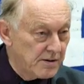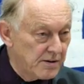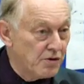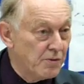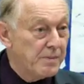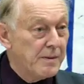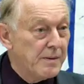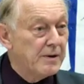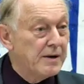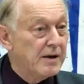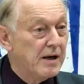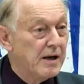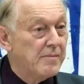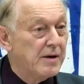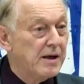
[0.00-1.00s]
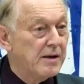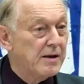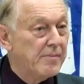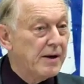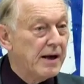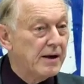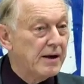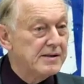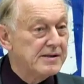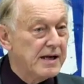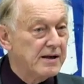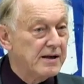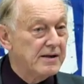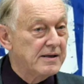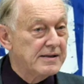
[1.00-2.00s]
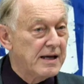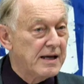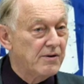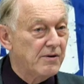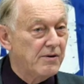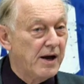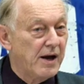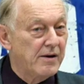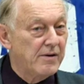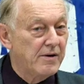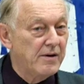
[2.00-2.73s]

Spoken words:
Do people hear me at the back? Is that all right?